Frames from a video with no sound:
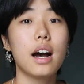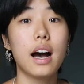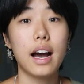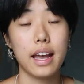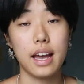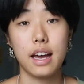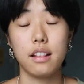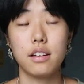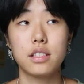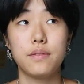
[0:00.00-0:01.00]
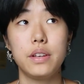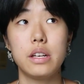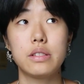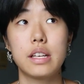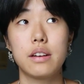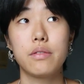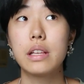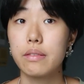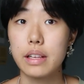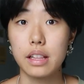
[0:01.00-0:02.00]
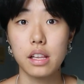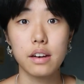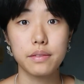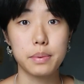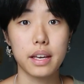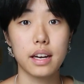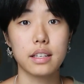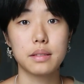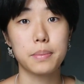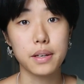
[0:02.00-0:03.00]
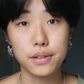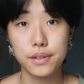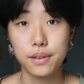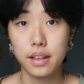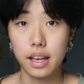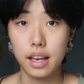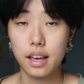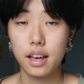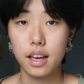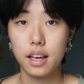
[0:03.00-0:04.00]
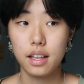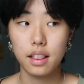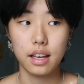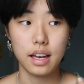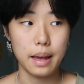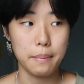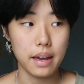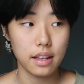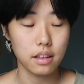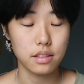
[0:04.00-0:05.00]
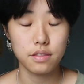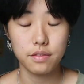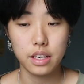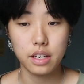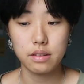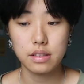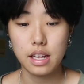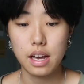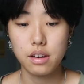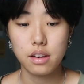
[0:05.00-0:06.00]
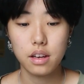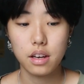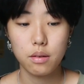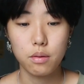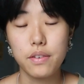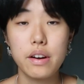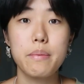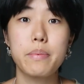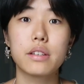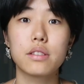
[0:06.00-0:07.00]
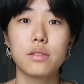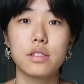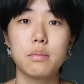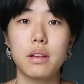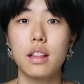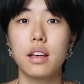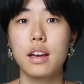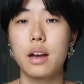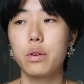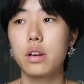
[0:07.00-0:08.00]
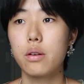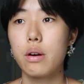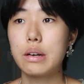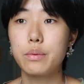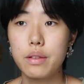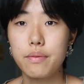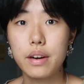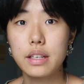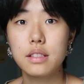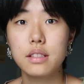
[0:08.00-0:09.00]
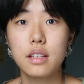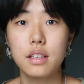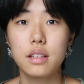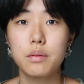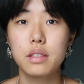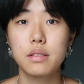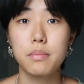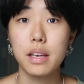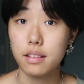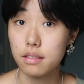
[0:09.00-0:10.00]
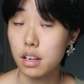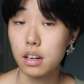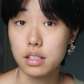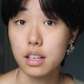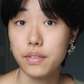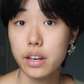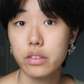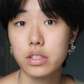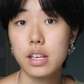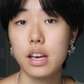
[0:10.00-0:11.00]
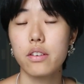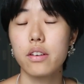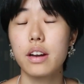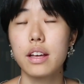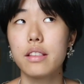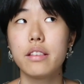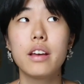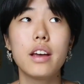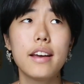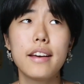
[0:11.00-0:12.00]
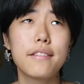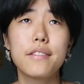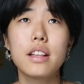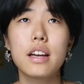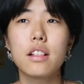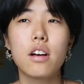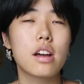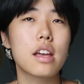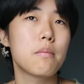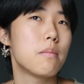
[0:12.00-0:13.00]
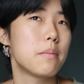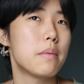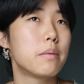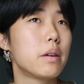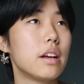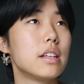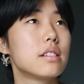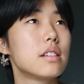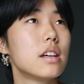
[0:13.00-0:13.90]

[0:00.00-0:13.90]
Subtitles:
I had lots of videos that I really, really loved because personally, like, I made lots of videos that were very personal to me. Like, I would go out with friends and make, you know, take videos together, and felt like logging my memories